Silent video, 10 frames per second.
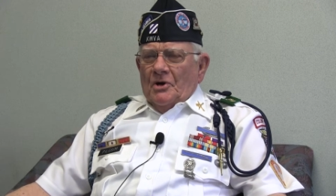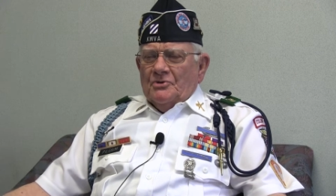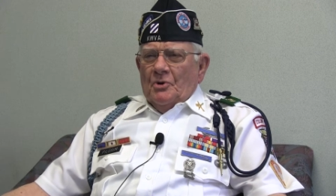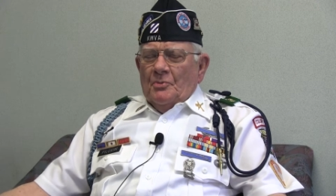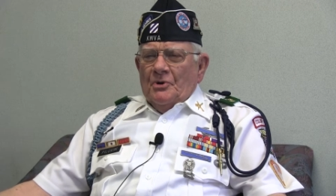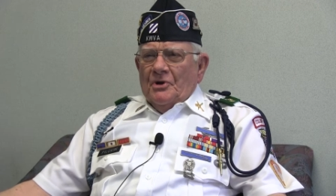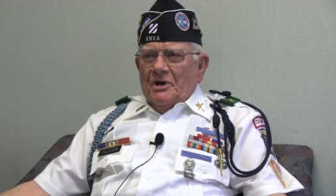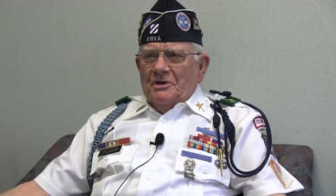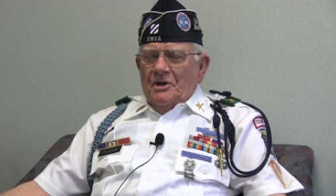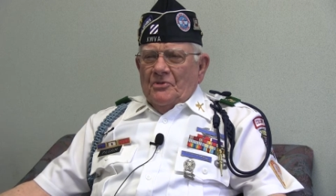October
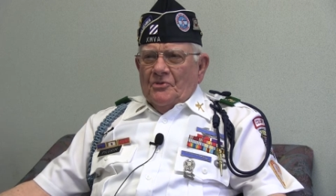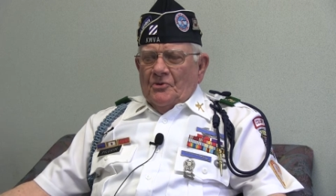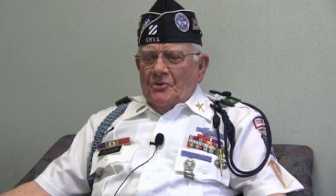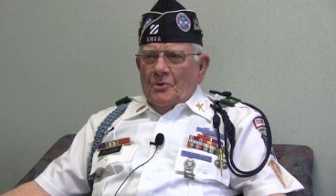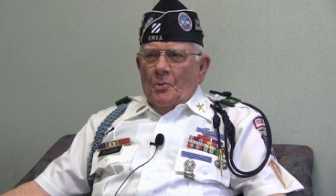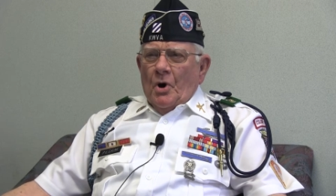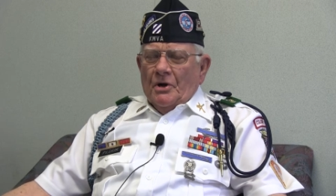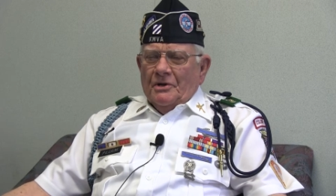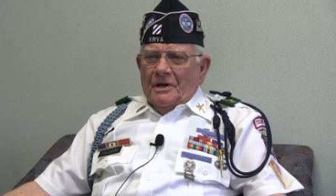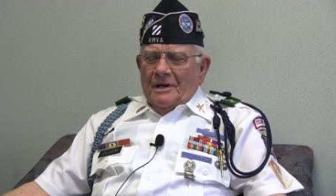
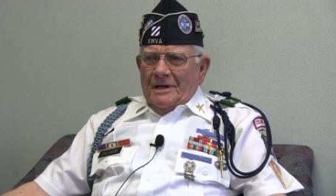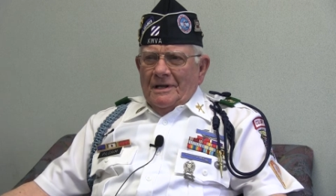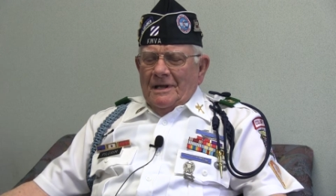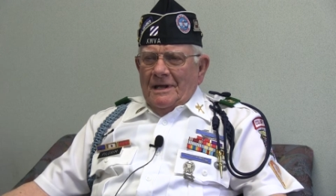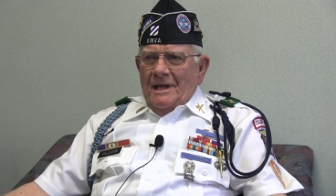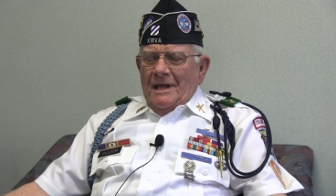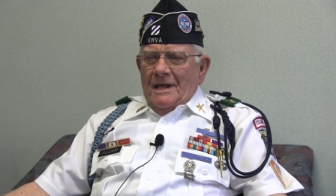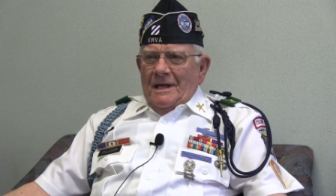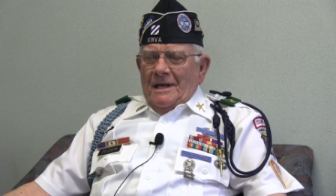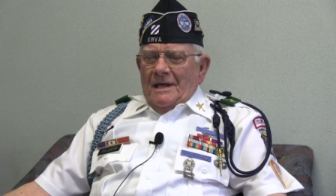1931,
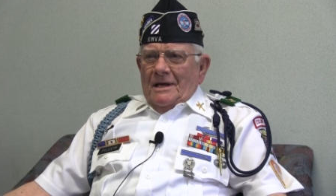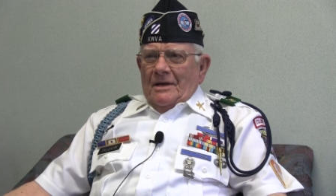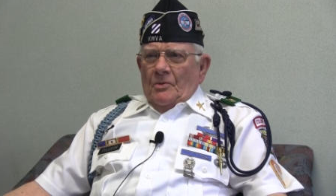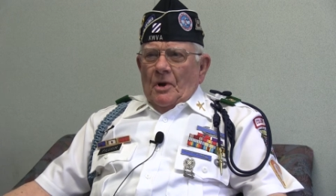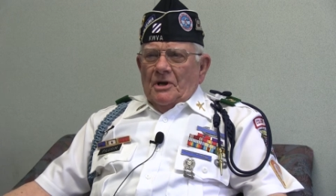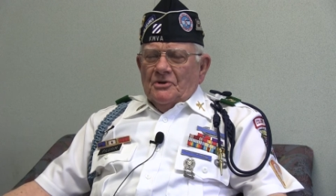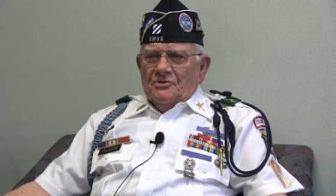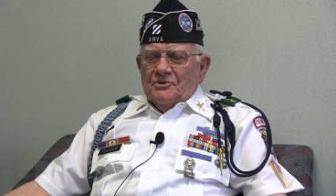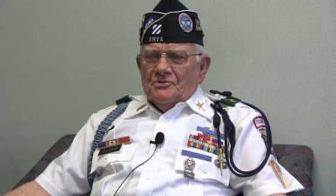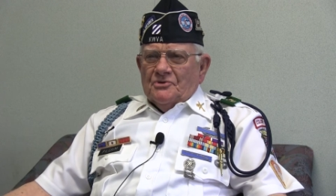right
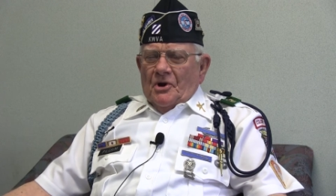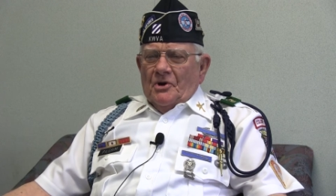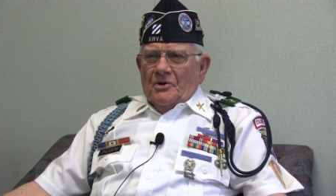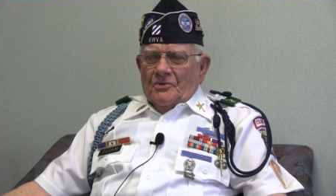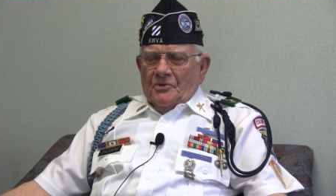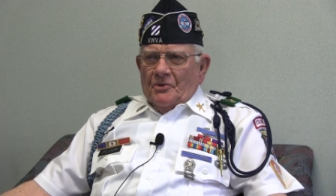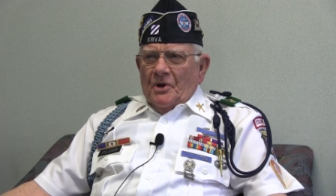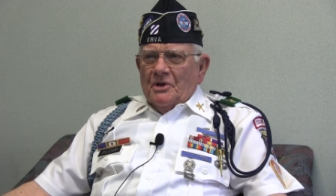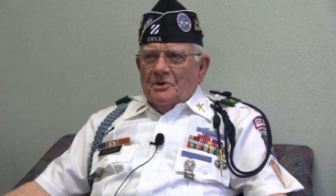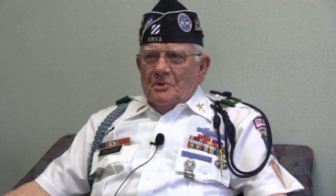at the start of the
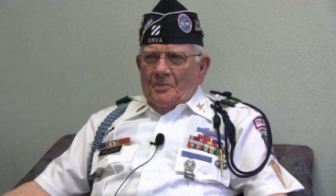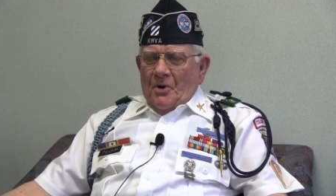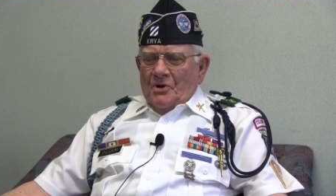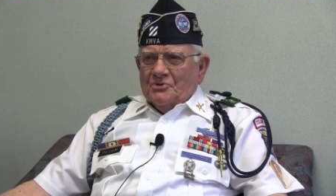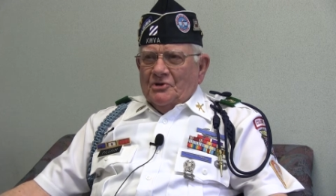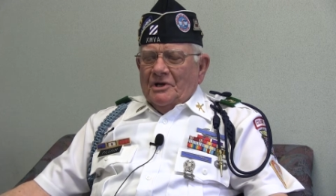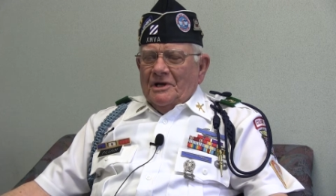Great Depression.